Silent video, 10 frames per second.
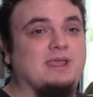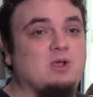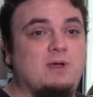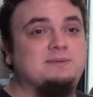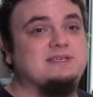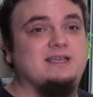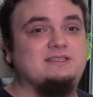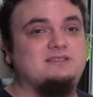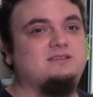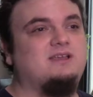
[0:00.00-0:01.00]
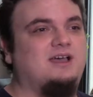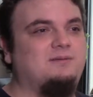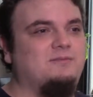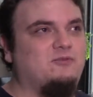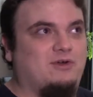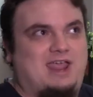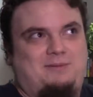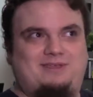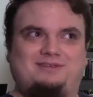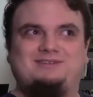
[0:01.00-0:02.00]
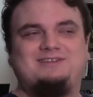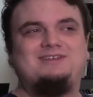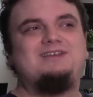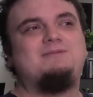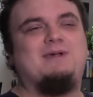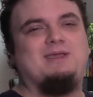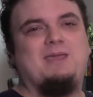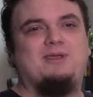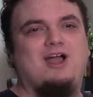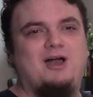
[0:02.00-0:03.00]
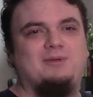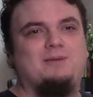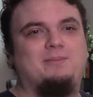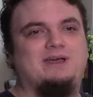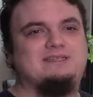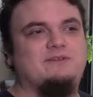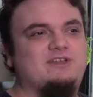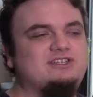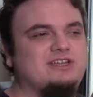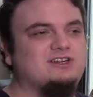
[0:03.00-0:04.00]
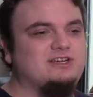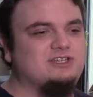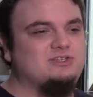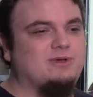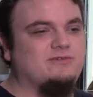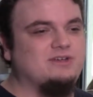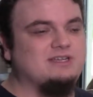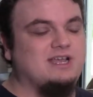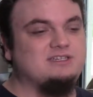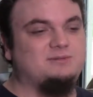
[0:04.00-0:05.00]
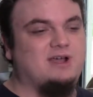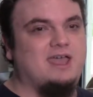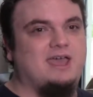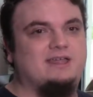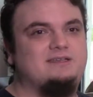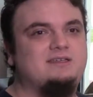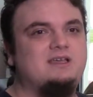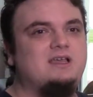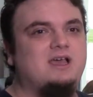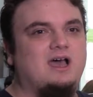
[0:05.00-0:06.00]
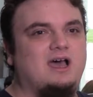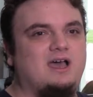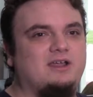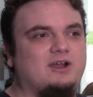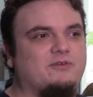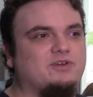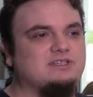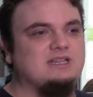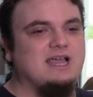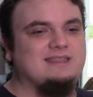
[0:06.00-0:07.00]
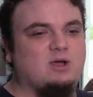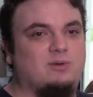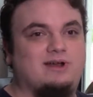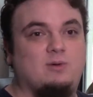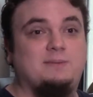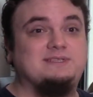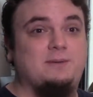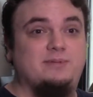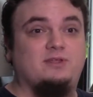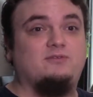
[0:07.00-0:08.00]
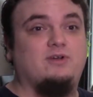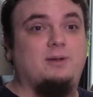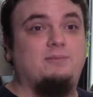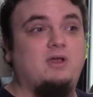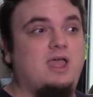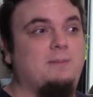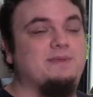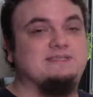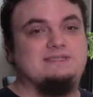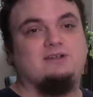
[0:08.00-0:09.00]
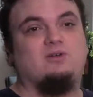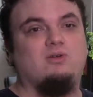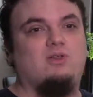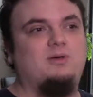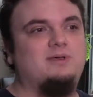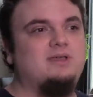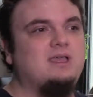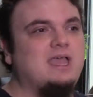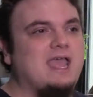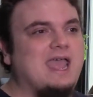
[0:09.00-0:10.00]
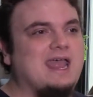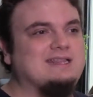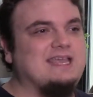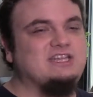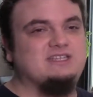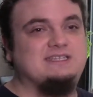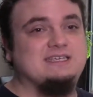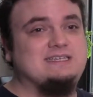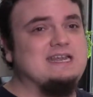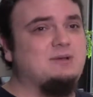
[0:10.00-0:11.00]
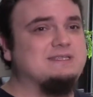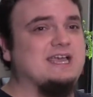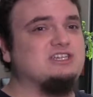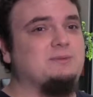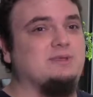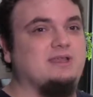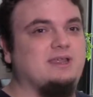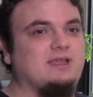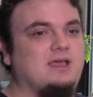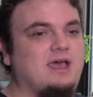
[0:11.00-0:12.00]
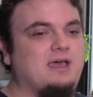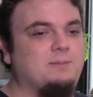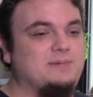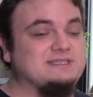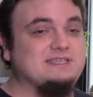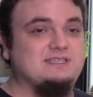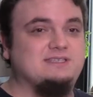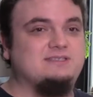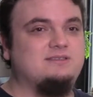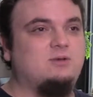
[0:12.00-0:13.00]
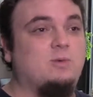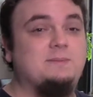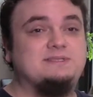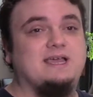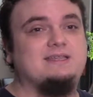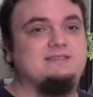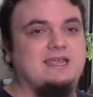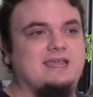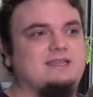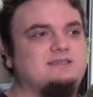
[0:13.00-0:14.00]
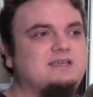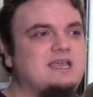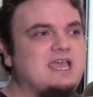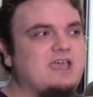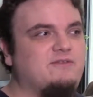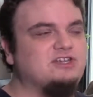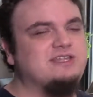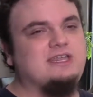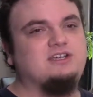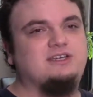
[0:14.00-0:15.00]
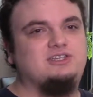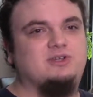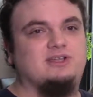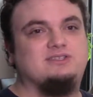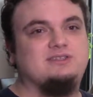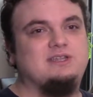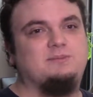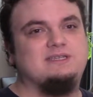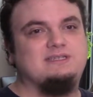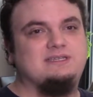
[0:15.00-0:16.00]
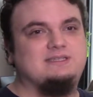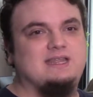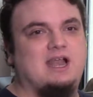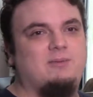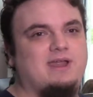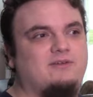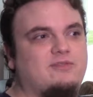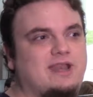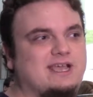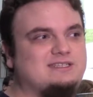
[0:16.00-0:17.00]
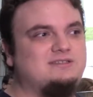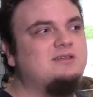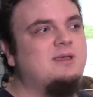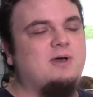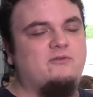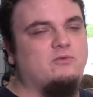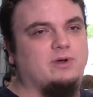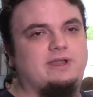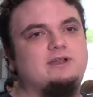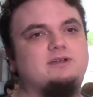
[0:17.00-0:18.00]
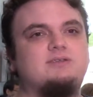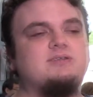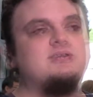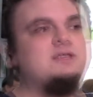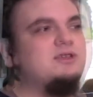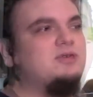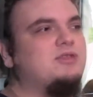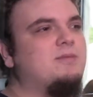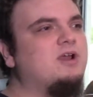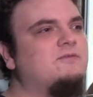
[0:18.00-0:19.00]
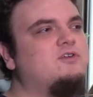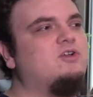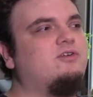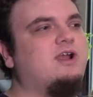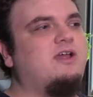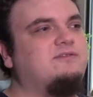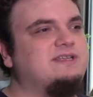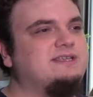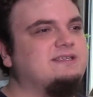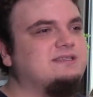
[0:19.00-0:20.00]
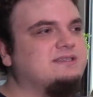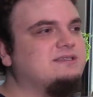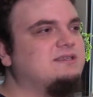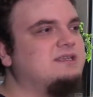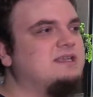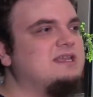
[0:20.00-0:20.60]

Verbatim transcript: making websites um, for gaming my gaming hobby, but eventually it turned into a first customer I had, uh, you know, first client that wanted a website built for a, business here in Oklahoma. At the age of 16, I was actually building uh, businesses' websites, and eventually that turned into a consulting business that I ran for the next about four years. So the market for NodeCraft is,